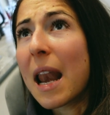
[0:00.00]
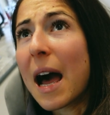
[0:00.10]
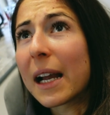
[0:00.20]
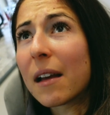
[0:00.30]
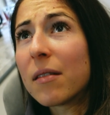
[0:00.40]

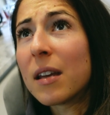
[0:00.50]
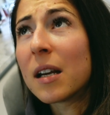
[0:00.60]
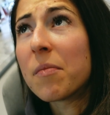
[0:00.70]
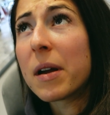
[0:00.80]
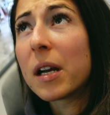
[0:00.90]
Like, I
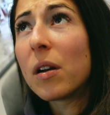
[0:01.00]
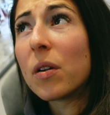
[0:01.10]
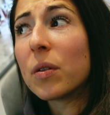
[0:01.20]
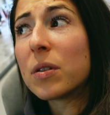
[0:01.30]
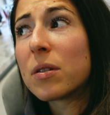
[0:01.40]
think my
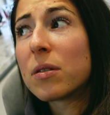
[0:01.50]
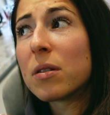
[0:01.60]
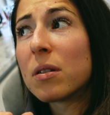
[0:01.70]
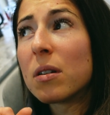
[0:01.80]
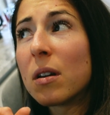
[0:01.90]

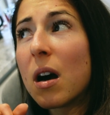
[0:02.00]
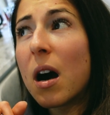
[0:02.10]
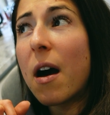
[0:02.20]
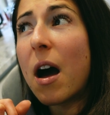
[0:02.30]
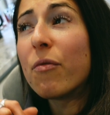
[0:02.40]
glutes
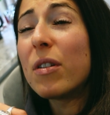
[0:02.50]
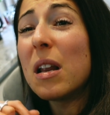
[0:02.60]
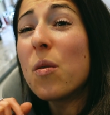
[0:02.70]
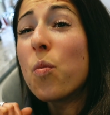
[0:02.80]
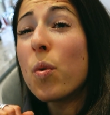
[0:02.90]
are
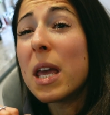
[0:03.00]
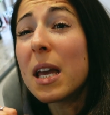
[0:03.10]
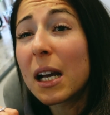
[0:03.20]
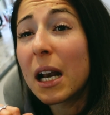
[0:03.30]
really weak.